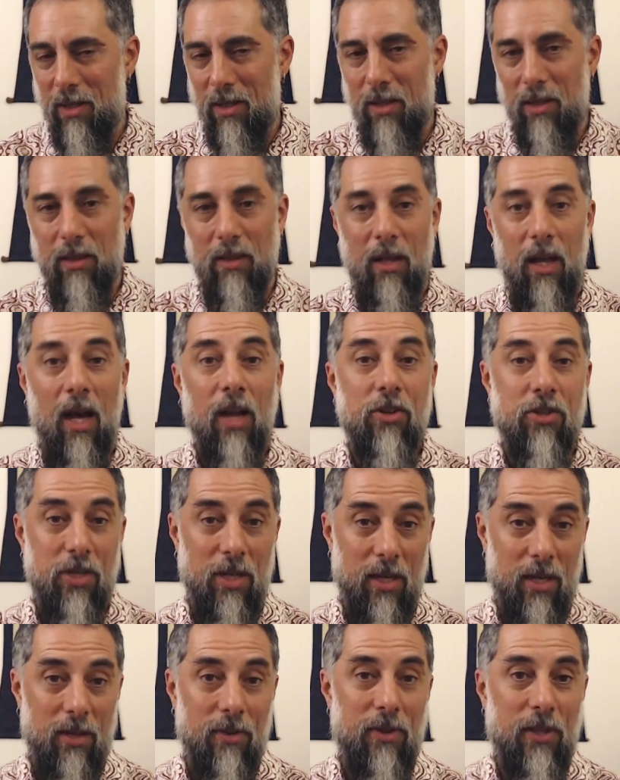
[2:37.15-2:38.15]

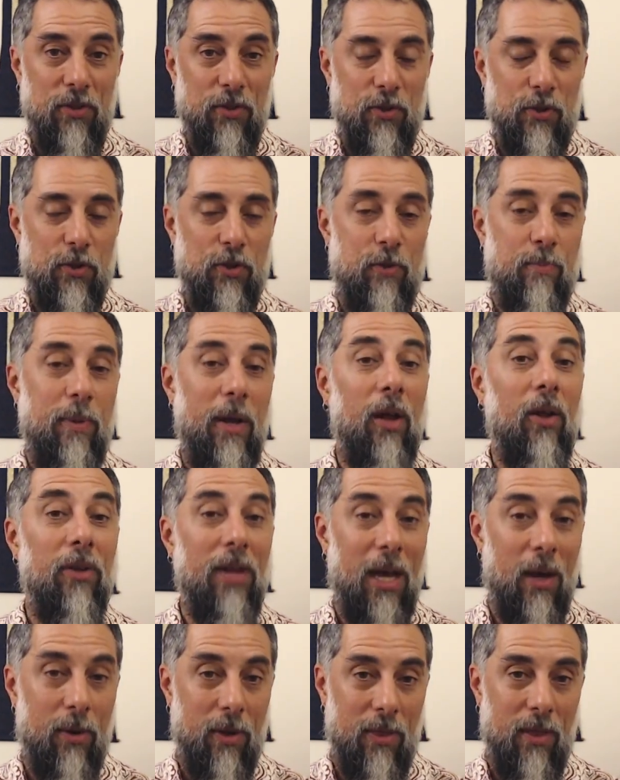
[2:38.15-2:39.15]
logic that's spelled
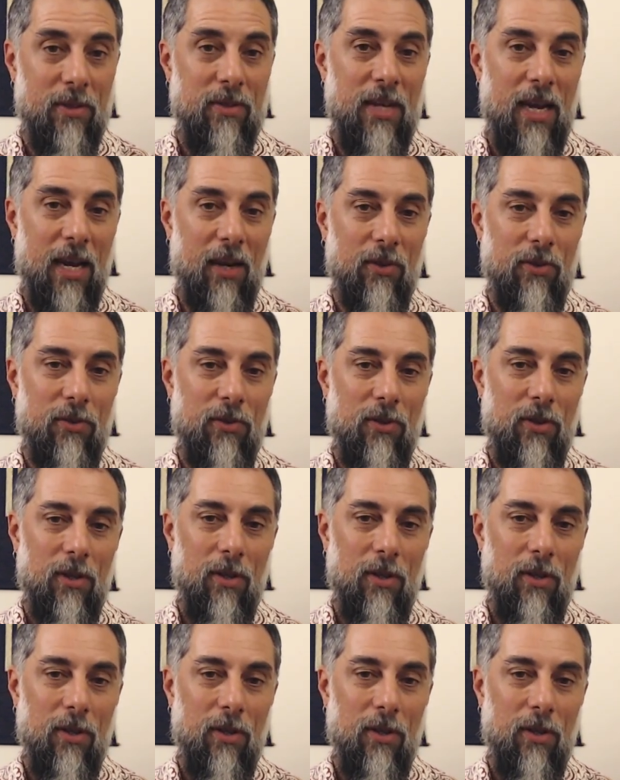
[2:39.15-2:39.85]
out in the text